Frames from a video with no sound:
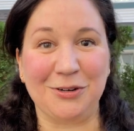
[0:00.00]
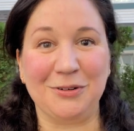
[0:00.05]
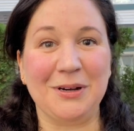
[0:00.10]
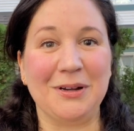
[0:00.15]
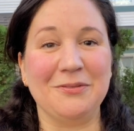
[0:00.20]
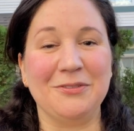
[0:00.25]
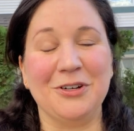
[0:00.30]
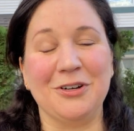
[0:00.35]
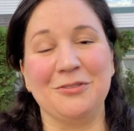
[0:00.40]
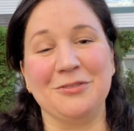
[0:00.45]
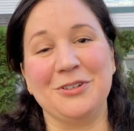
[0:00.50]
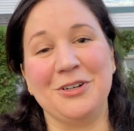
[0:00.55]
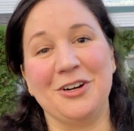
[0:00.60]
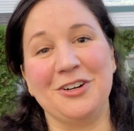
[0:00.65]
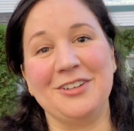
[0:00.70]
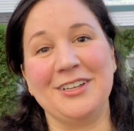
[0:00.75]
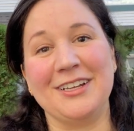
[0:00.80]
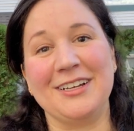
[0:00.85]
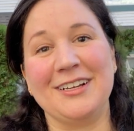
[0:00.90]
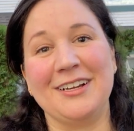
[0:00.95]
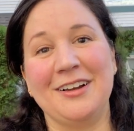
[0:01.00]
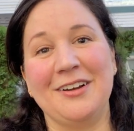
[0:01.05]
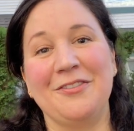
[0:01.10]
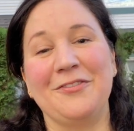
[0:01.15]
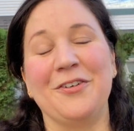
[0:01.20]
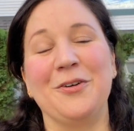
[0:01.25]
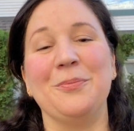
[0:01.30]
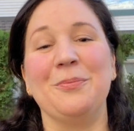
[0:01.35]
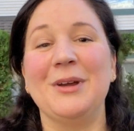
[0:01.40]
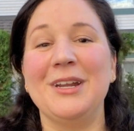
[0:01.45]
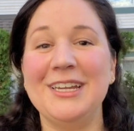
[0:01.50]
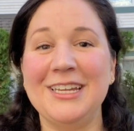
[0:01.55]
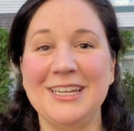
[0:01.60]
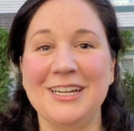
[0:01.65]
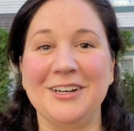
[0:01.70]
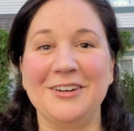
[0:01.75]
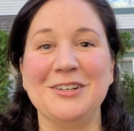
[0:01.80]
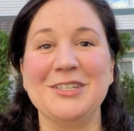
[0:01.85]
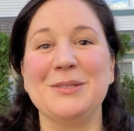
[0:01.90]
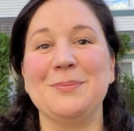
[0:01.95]
I've grown garlic for many
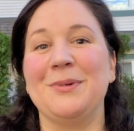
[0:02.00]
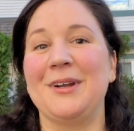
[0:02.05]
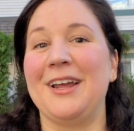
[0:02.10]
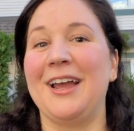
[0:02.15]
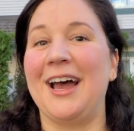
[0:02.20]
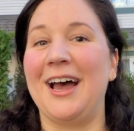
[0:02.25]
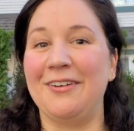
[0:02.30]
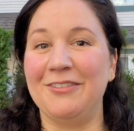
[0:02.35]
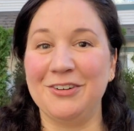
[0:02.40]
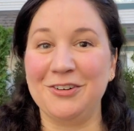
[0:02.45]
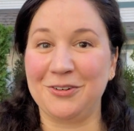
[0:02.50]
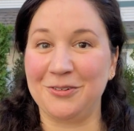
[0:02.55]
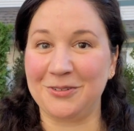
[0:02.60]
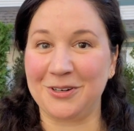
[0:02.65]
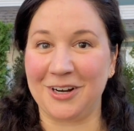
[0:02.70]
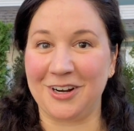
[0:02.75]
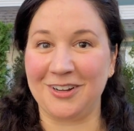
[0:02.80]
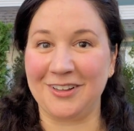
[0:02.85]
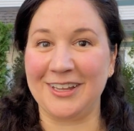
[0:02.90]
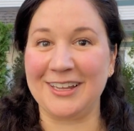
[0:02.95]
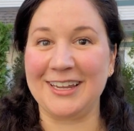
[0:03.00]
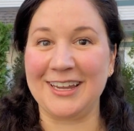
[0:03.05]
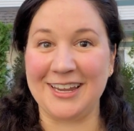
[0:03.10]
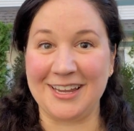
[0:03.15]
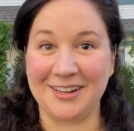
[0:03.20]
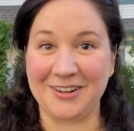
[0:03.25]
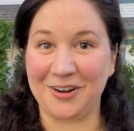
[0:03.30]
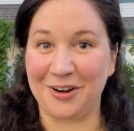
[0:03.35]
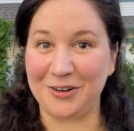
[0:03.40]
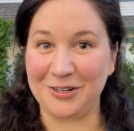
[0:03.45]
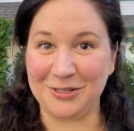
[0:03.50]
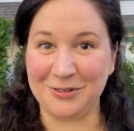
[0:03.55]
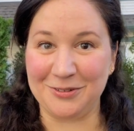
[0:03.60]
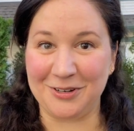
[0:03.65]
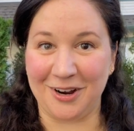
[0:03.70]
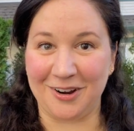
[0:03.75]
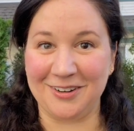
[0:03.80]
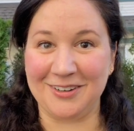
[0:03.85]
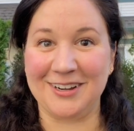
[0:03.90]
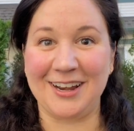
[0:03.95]
years, but I haven't grown garlic in our new
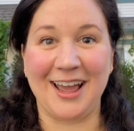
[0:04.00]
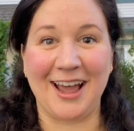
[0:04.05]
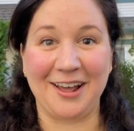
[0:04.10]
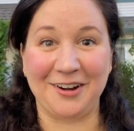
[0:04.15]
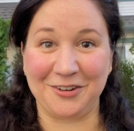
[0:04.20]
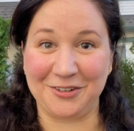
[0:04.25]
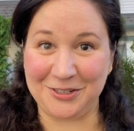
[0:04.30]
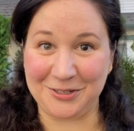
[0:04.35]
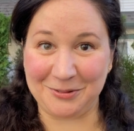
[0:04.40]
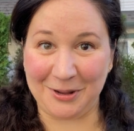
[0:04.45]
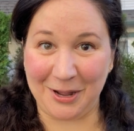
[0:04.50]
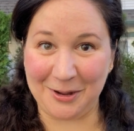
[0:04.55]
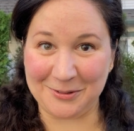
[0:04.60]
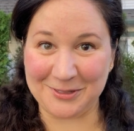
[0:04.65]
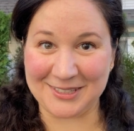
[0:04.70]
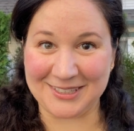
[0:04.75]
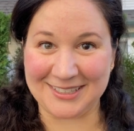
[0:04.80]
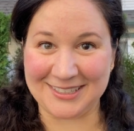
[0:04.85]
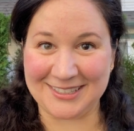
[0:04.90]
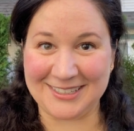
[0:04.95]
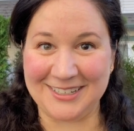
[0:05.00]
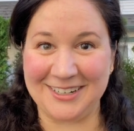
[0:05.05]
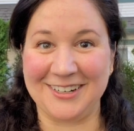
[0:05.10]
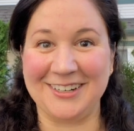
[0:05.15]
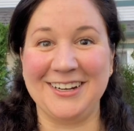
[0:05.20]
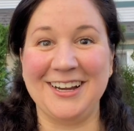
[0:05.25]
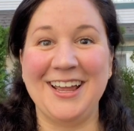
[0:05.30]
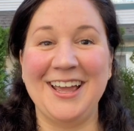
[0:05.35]
garden at our new house this year.